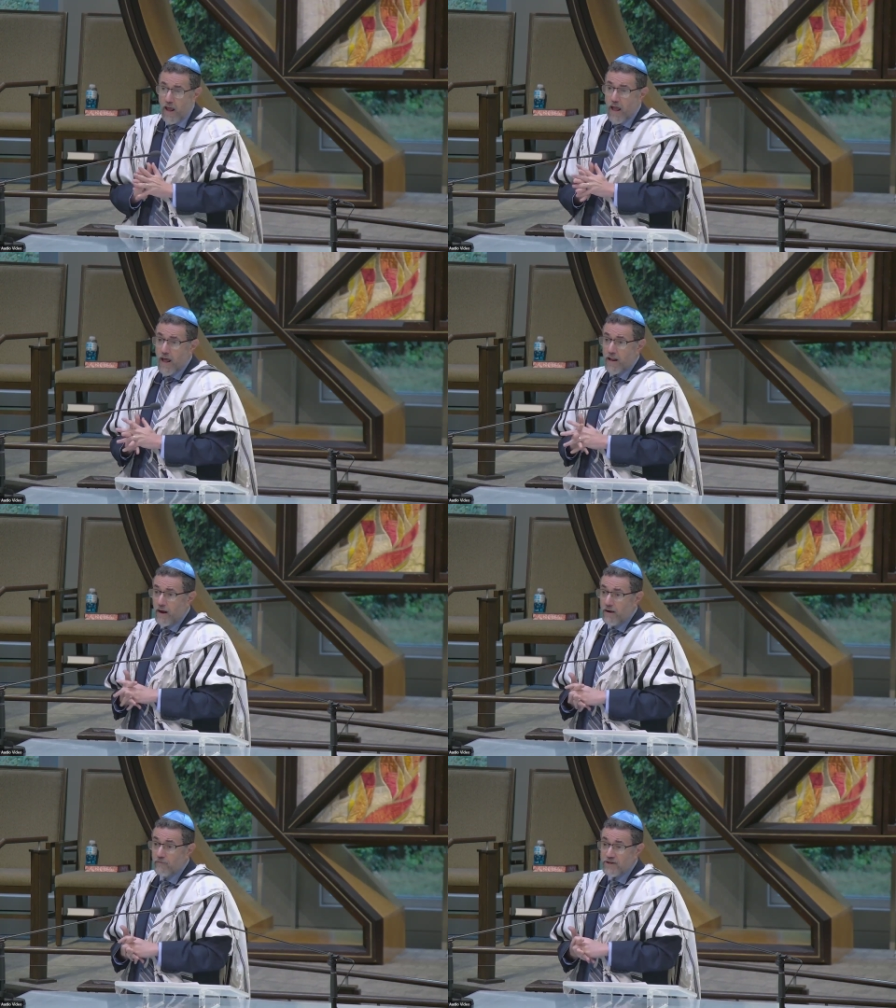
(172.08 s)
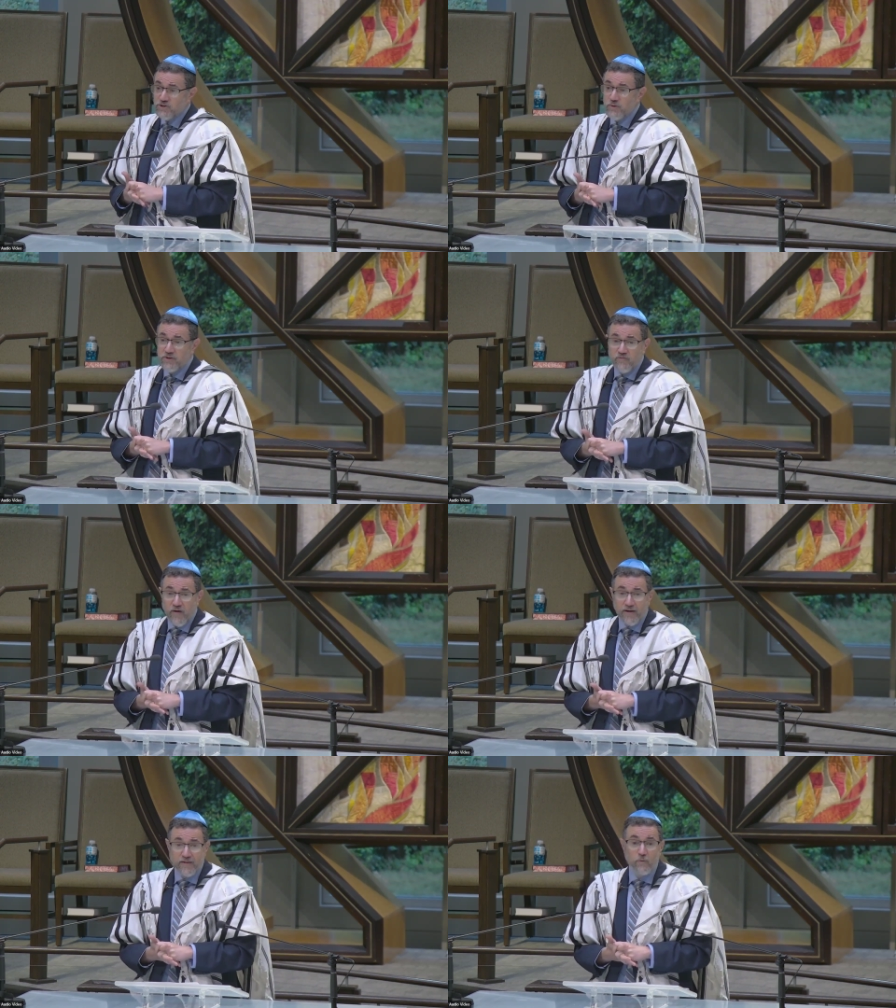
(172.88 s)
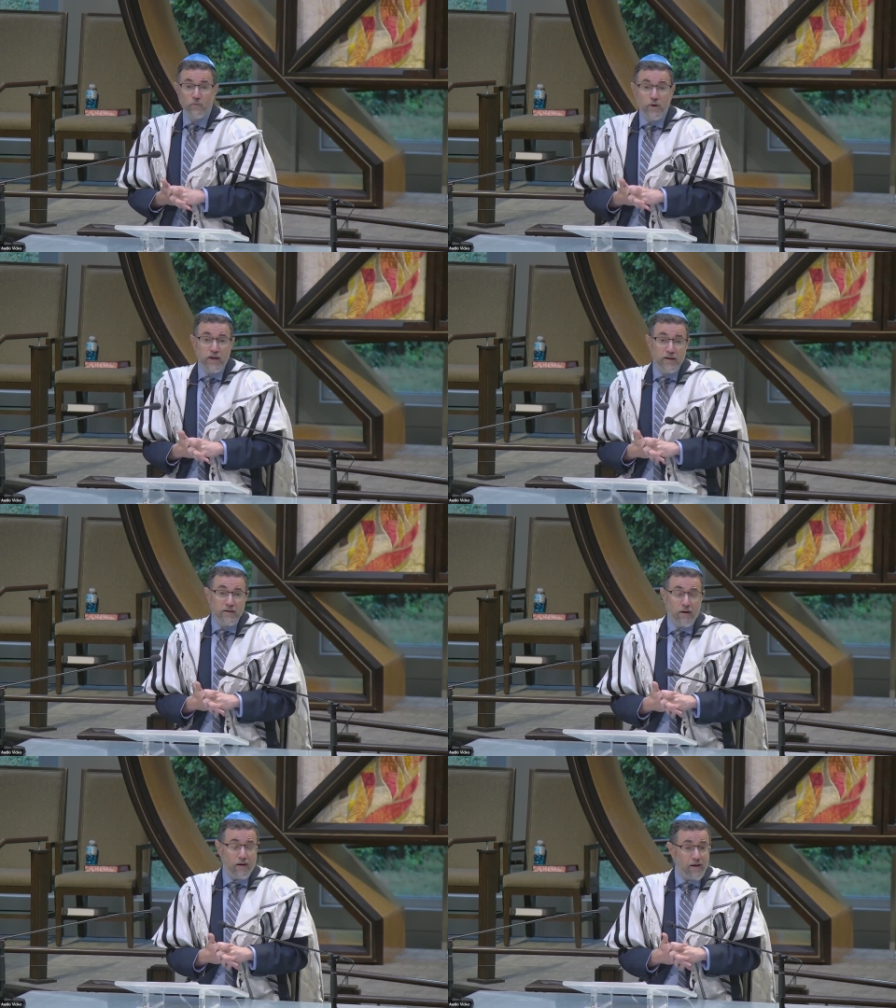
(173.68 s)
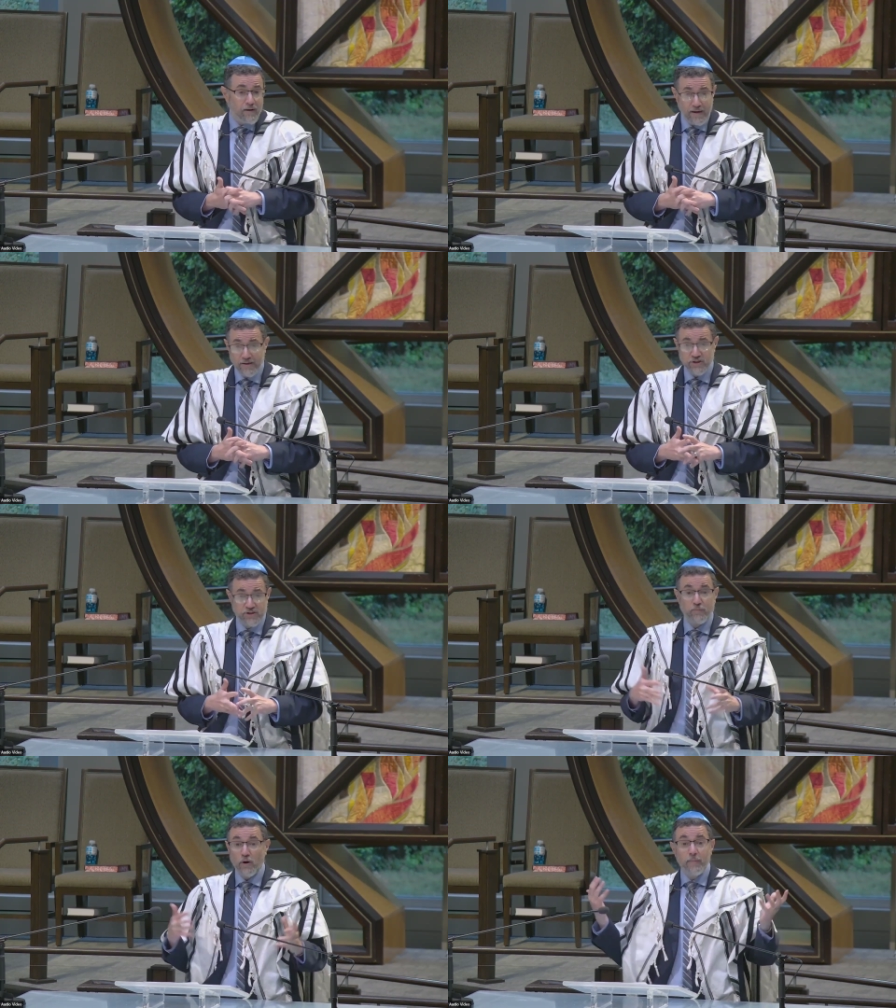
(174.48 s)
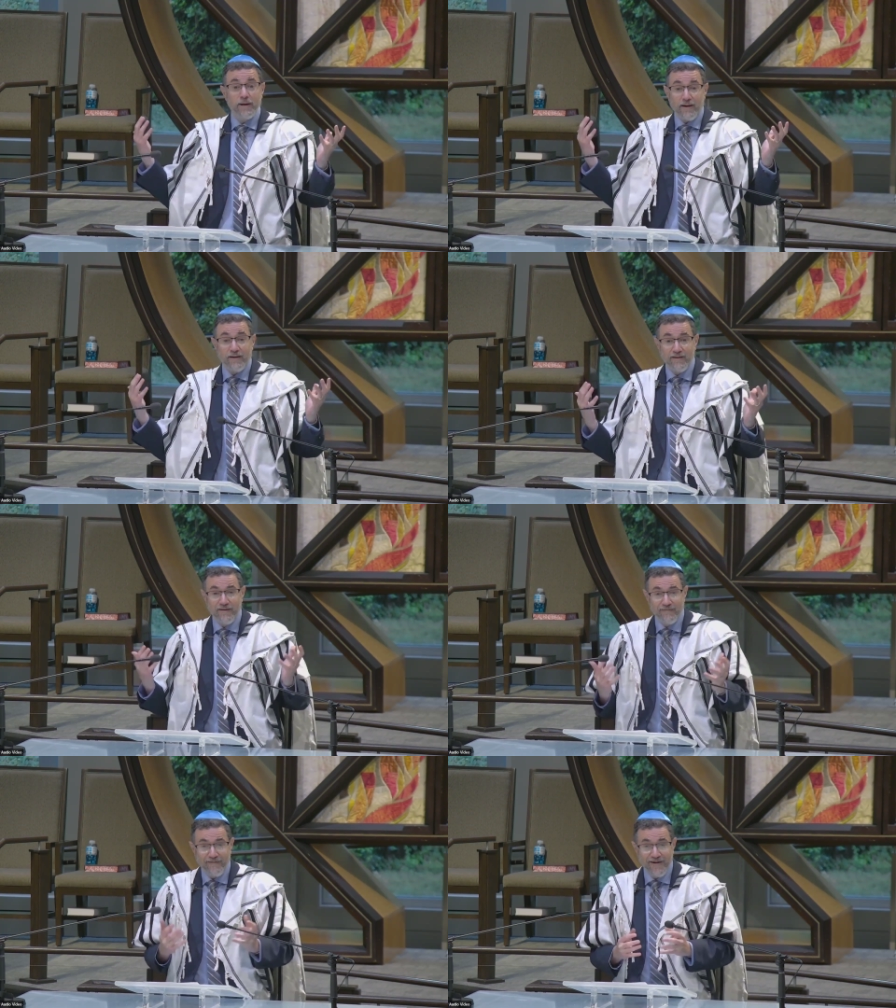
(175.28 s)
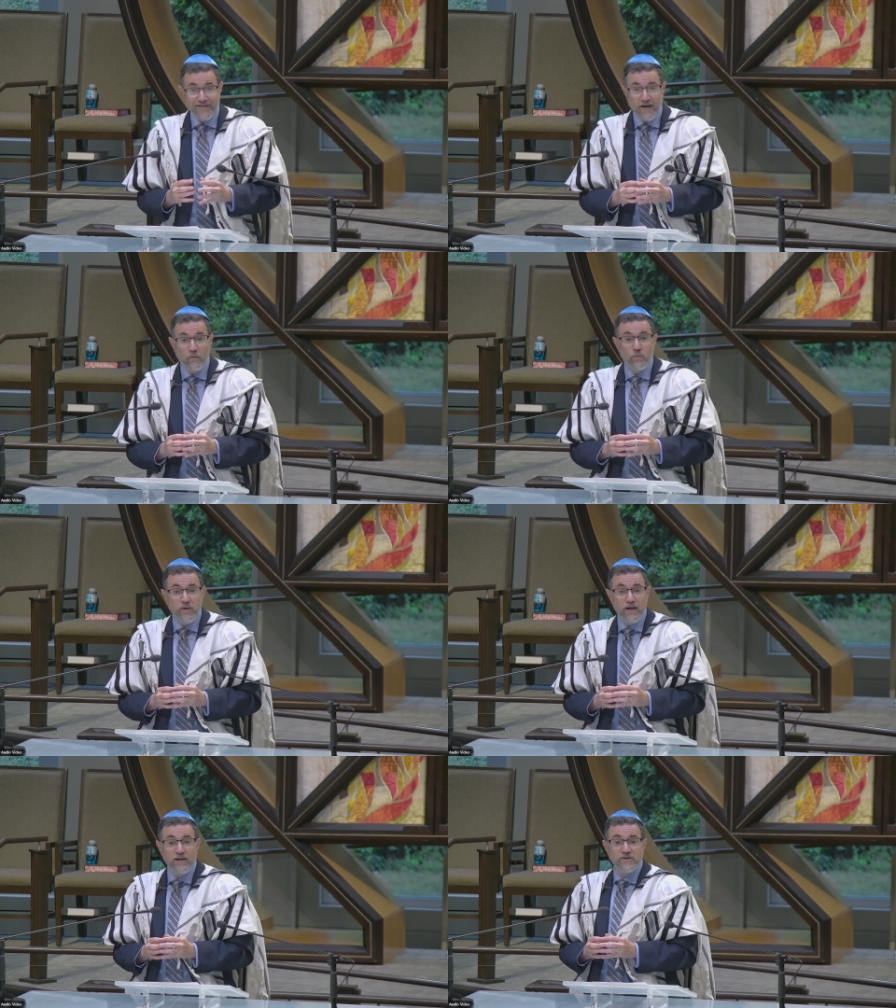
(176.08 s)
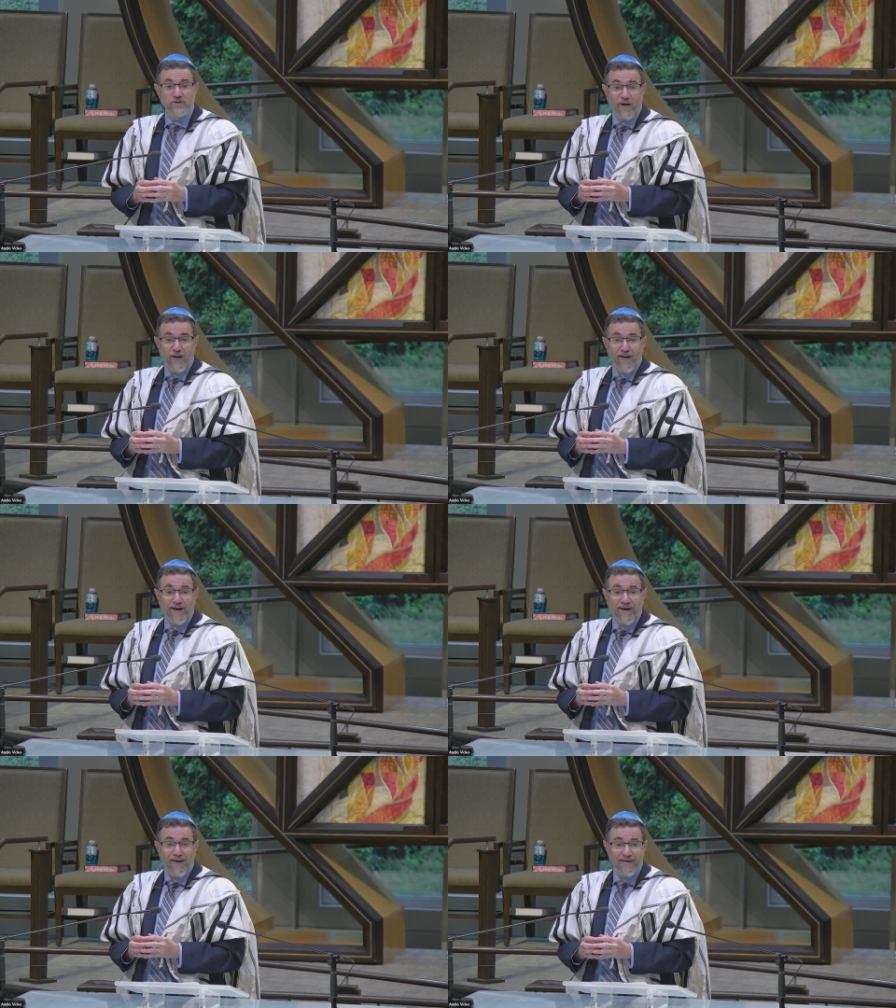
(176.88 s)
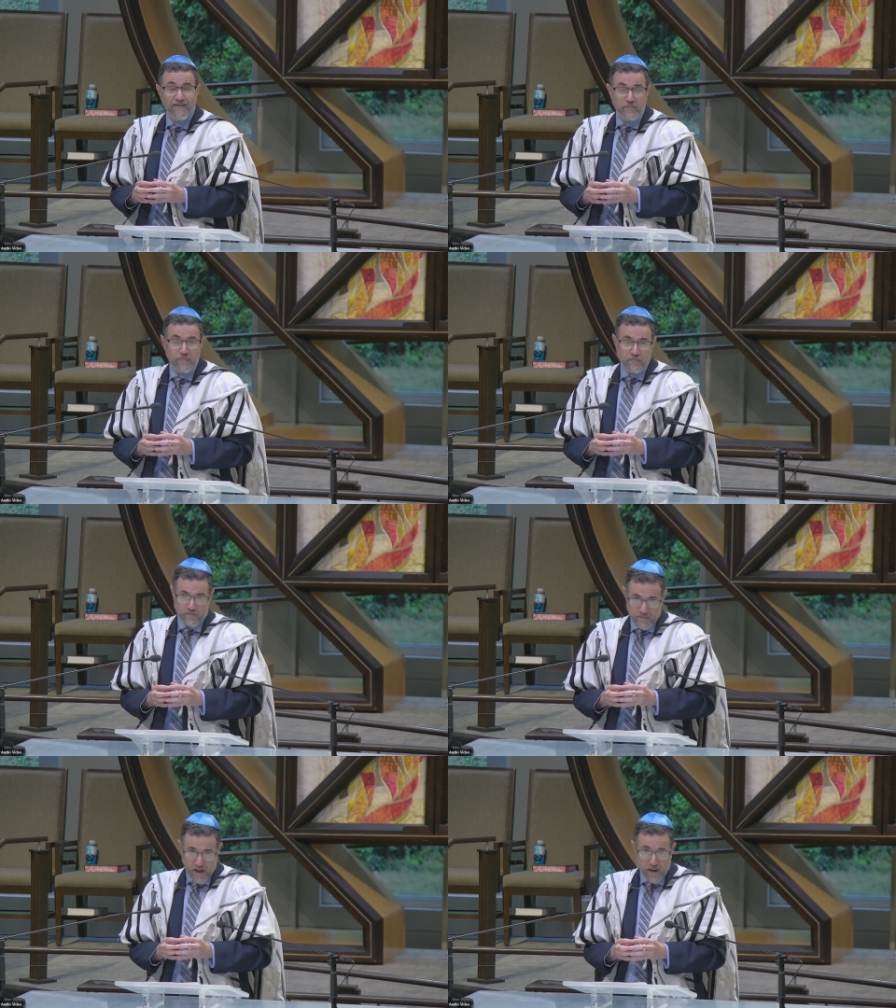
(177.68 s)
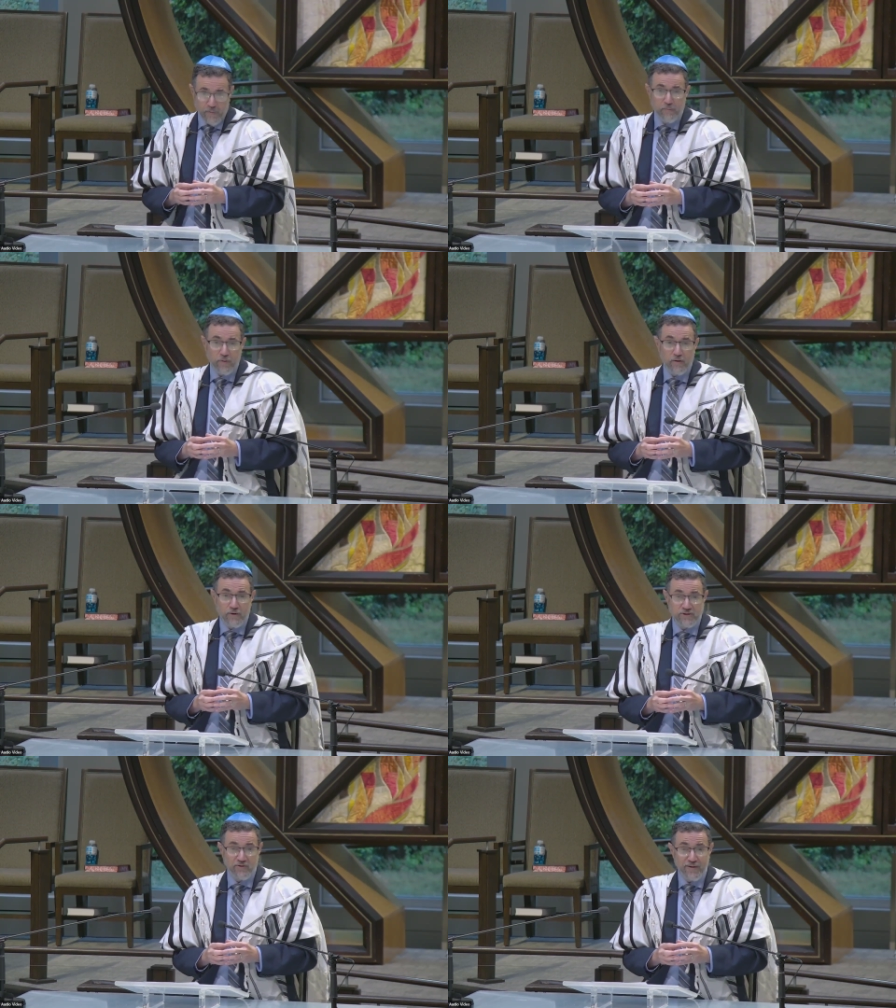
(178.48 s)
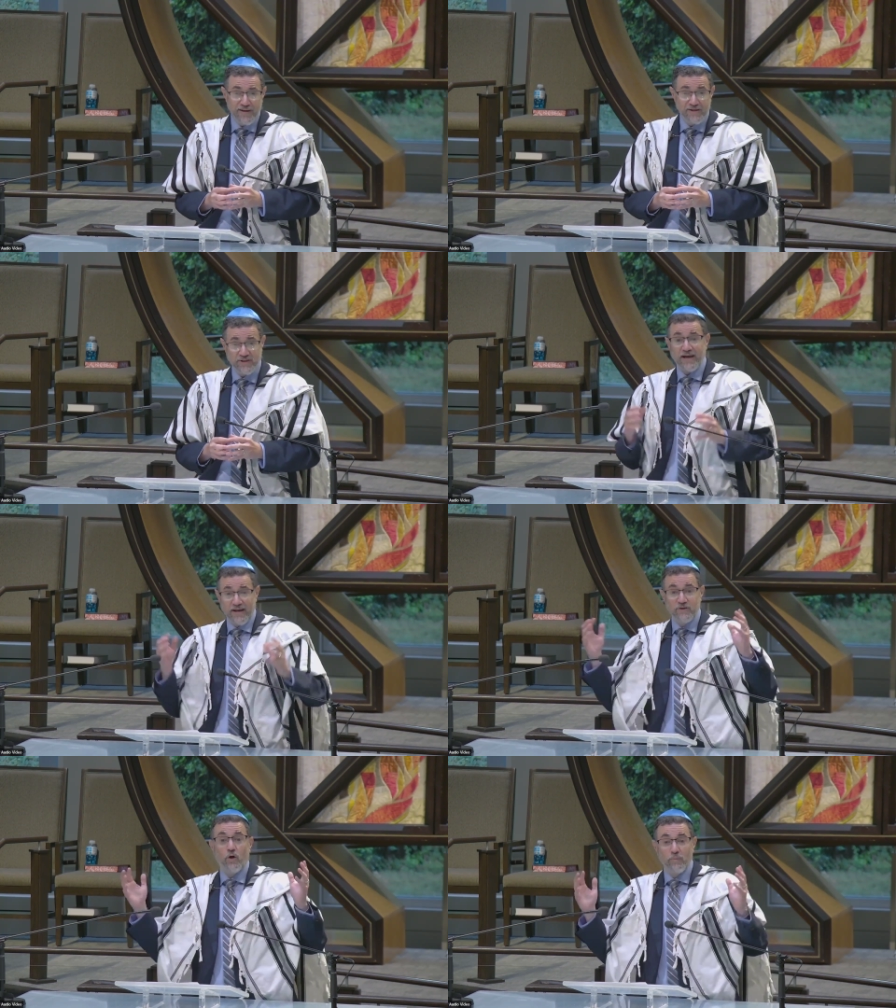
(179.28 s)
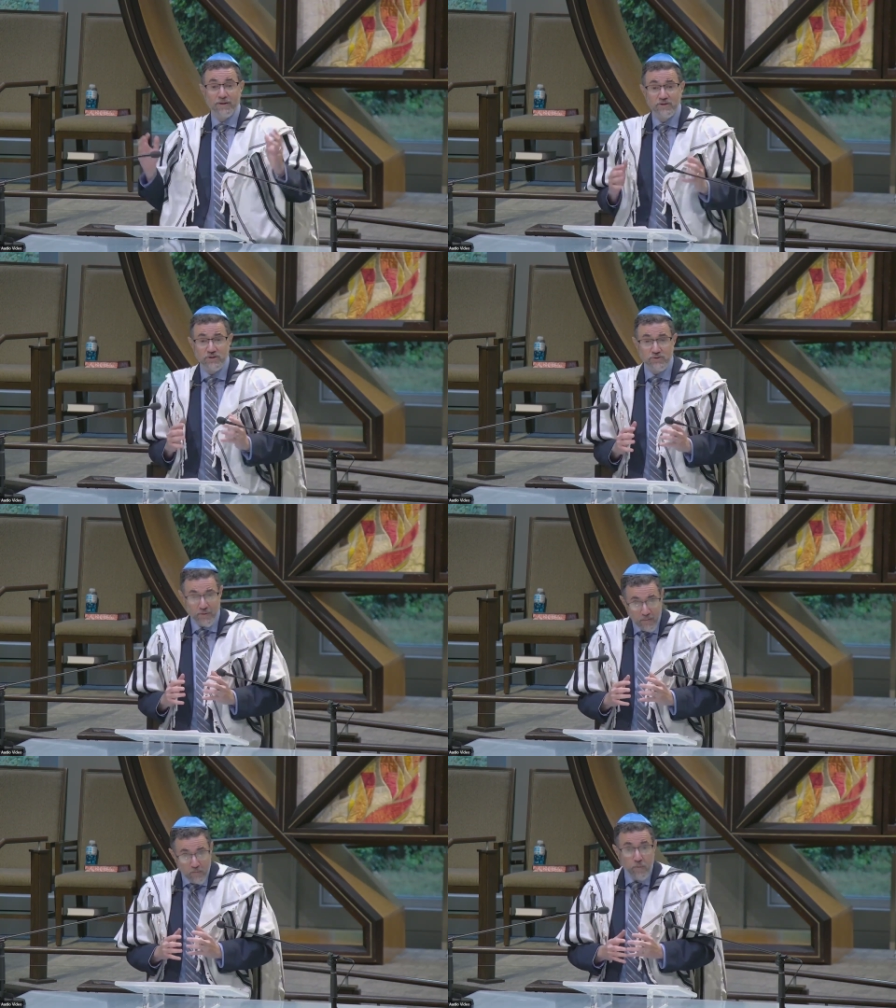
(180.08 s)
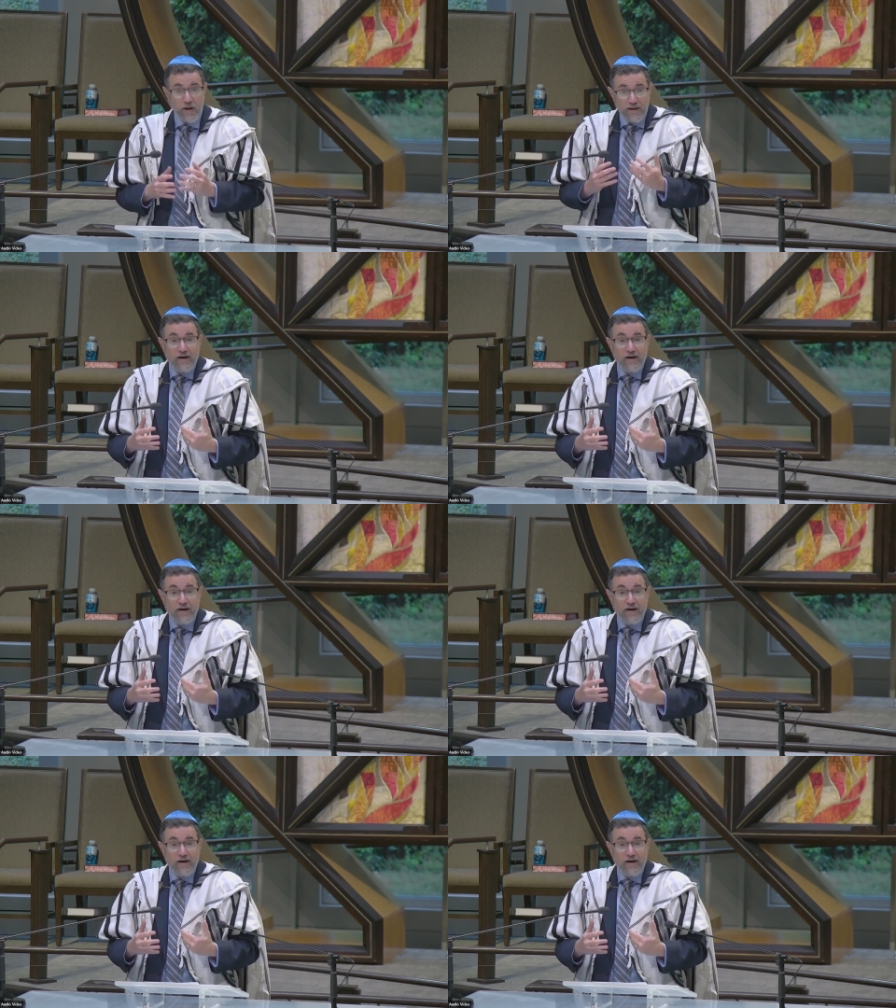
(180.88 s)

And I wrestle with the fact that we are in suburbia, right? That these are not people at risk of being second homeless, right? But